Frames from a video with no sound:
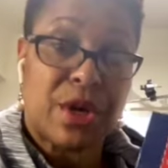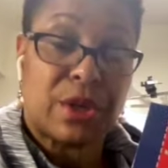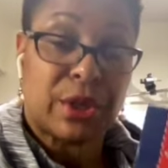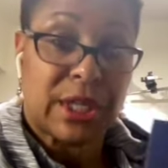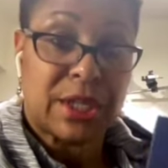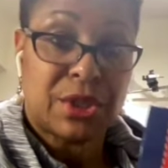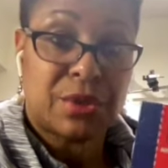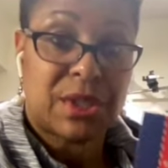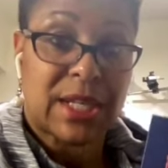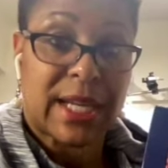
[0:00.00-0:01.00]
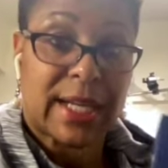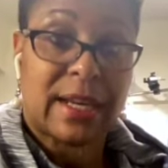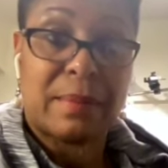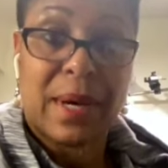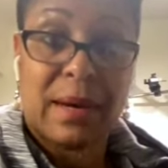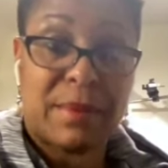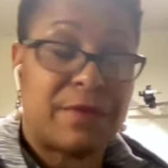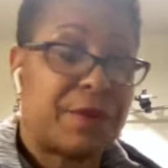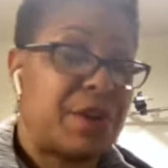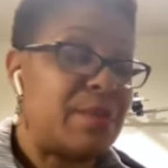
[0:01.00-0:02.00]
are looking to select a bobbin
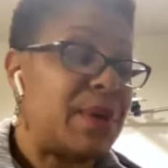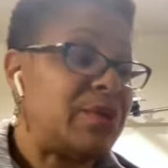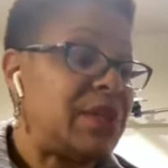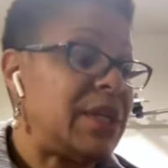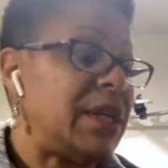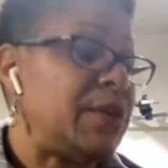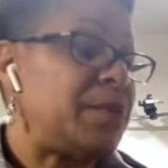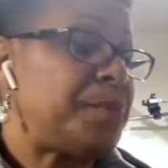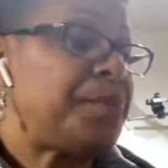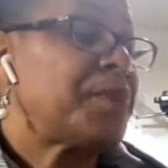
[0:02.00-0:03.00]
for your multi-needle.